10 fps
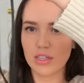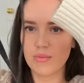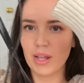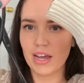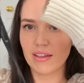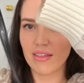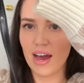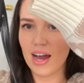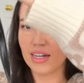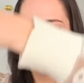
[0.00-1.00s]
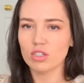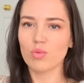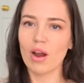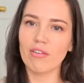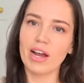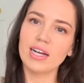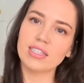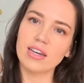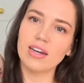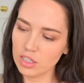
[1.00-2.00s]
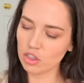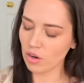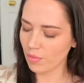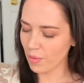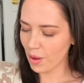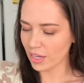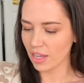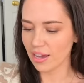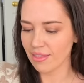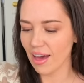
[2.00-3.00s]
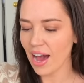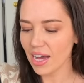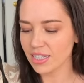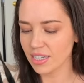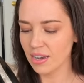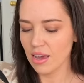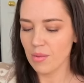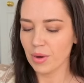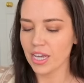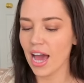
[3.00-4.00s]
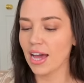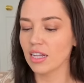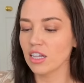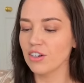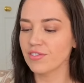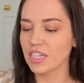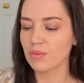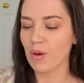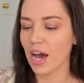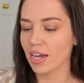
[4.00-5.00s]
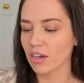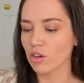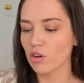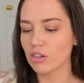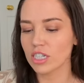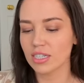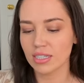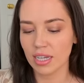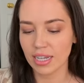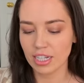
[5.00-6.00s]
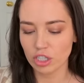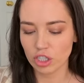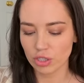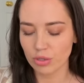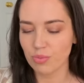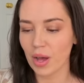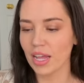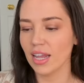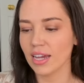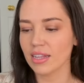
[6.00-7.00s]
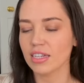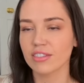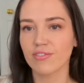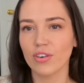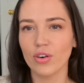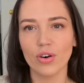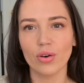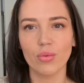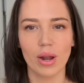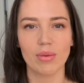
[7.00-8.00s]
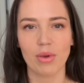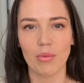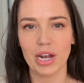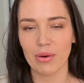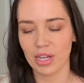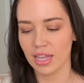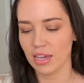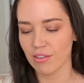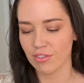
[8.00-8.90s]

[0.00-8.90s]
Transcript: them like that and just wear it as a strappy bag like that. But yeah, love this bag. Gorgeous Celine dupe. I like this for when I'm going out in the evening